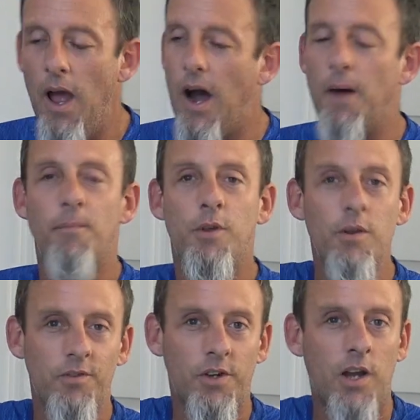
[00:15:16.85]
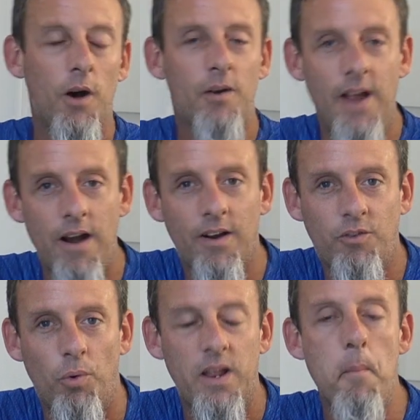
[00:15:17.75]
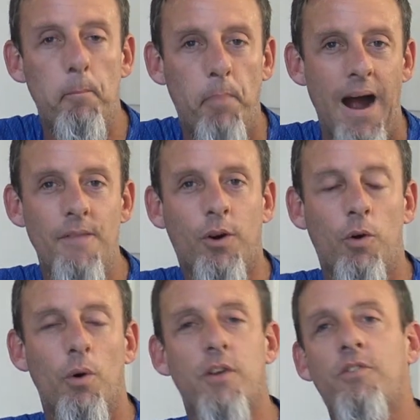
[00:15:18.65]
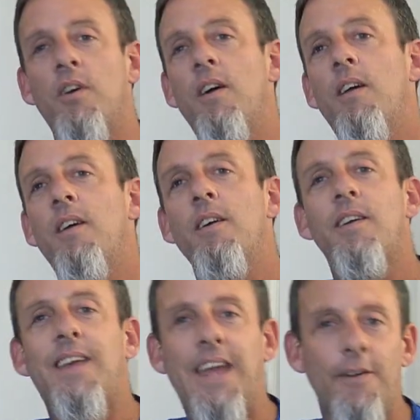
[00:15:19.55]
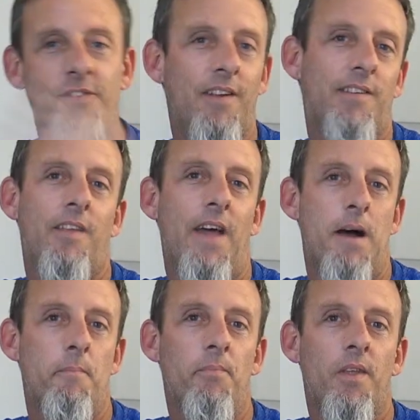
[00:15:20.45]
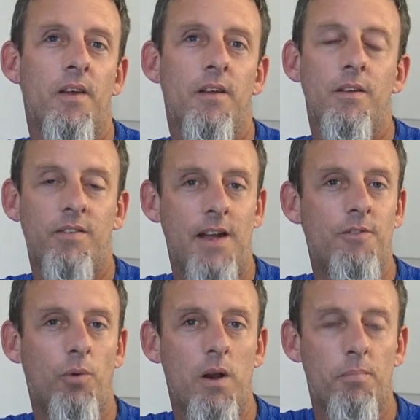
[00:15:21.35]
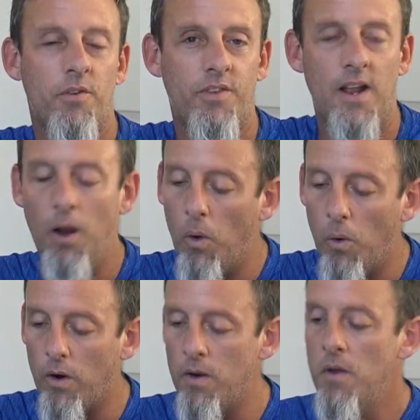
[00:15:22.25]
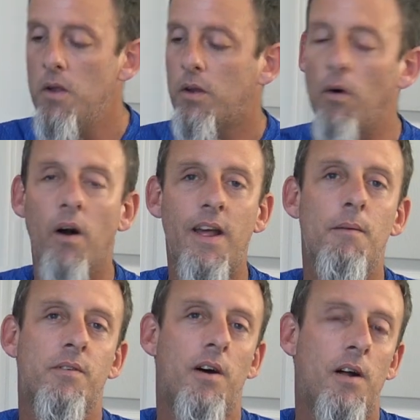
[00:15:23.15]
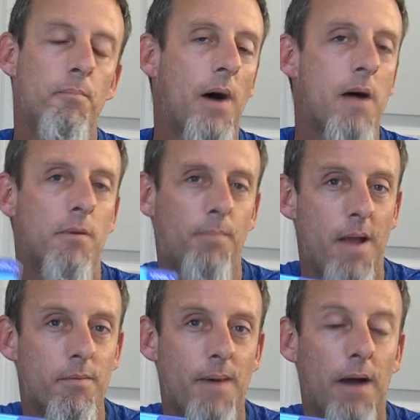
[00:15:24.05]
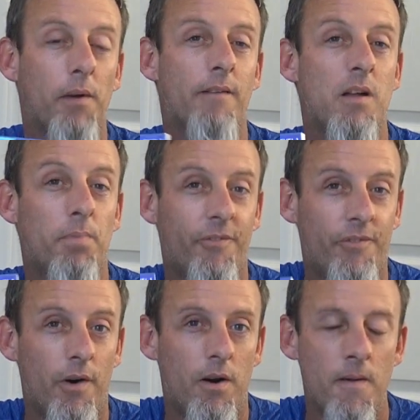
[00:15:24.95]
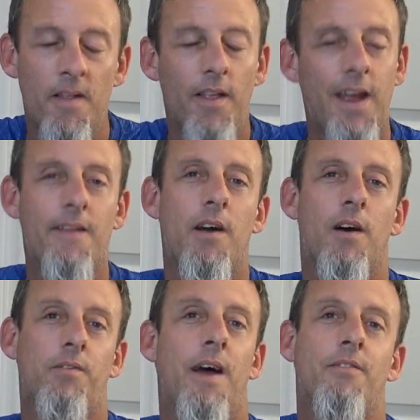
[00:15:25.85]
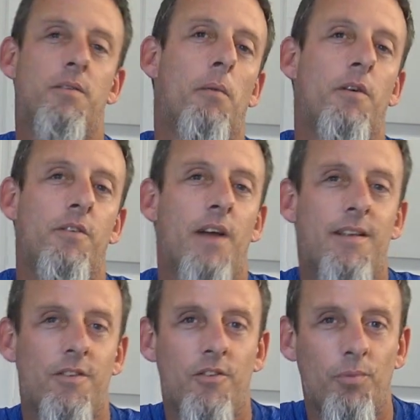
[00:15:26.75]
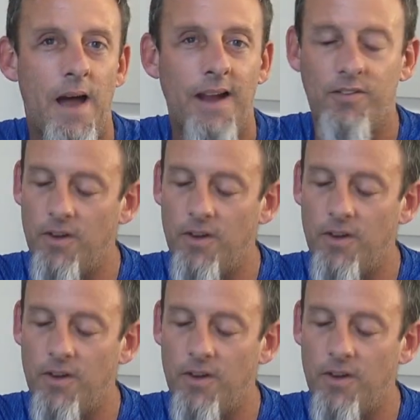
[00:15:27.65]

Uh, use the code E R I C twenty, buy the course, gift it to them, you save twenty percent, or go on Amazon, buy them a paperback, whatever they prefer, and they also have some merchandise and swag.